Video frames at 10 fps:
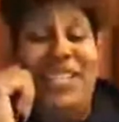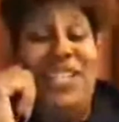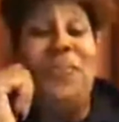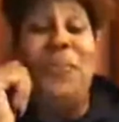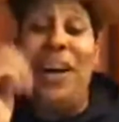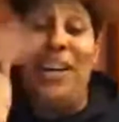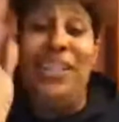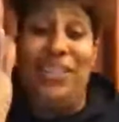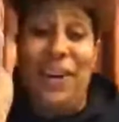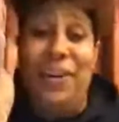She was
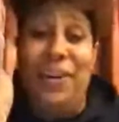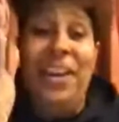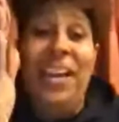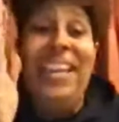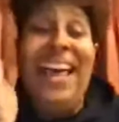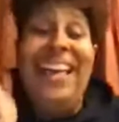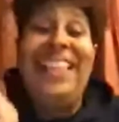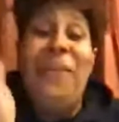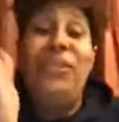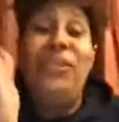though. Like that
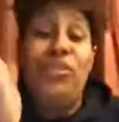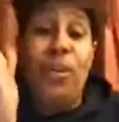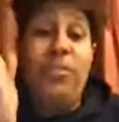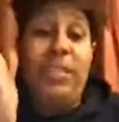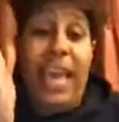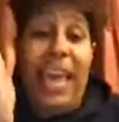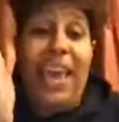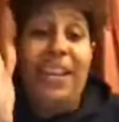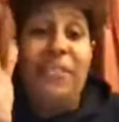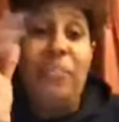was so
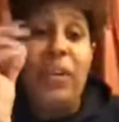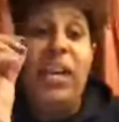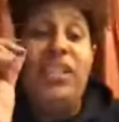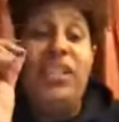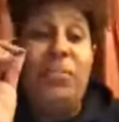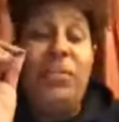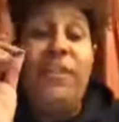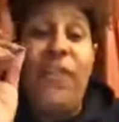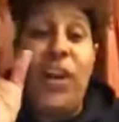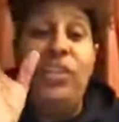sad because she was the
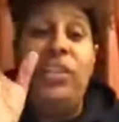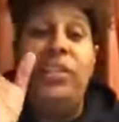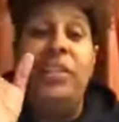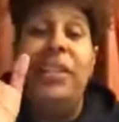first